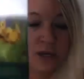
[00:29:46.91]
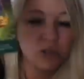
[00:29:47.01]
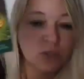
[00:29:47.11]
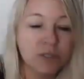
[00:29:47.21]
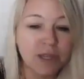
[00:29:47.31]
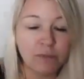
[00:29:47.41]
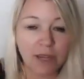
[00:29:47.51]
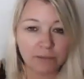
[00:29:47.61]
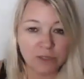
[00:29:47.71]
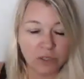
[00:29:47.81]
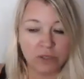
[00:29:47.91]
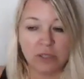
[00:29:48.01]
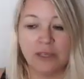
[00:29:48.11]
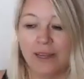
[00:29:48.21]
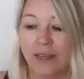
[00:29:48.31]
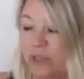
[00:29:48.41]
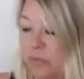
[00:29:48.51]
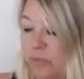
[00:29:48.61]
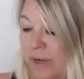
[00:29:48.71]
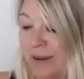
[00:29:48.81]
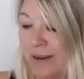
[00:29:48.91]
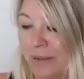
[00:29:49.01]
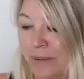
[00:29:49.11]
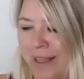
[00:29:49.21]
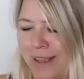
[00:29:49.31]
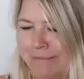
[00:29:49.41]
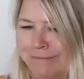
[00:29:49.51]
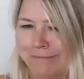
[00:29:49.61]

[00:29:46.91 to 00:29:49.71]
So sometimes you'll look at it and you'll read it and you'll be like,